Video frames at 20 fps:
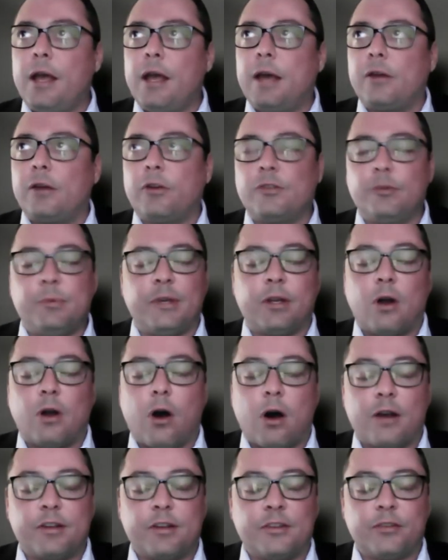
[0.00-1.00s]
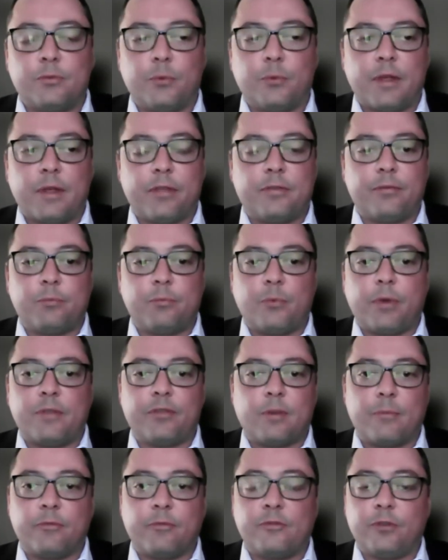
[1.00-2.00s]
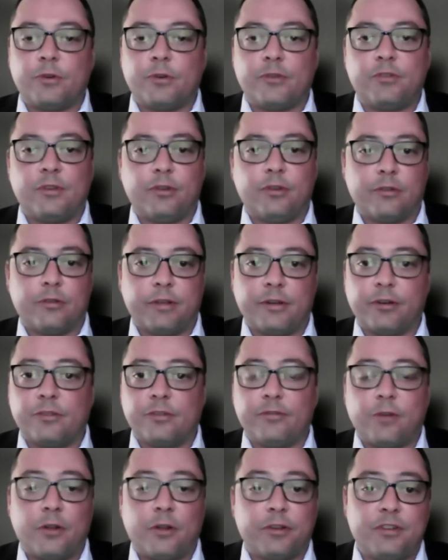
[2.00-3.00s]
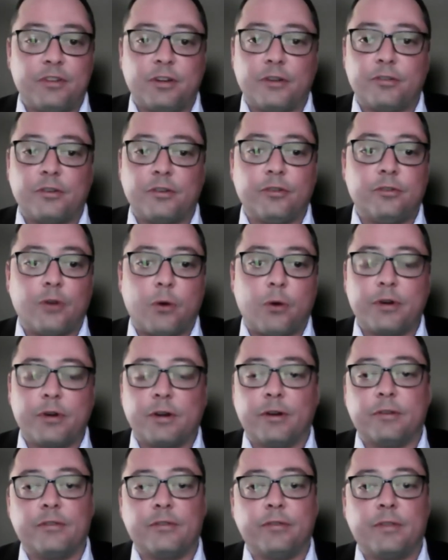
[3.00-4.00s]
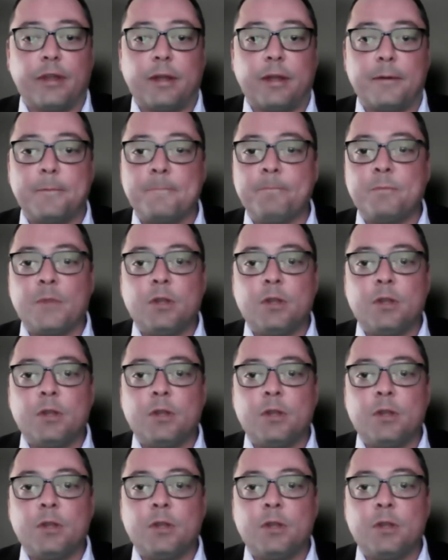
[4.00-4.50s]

and also being honest with with some of your senior leaders, volunteers, and donors that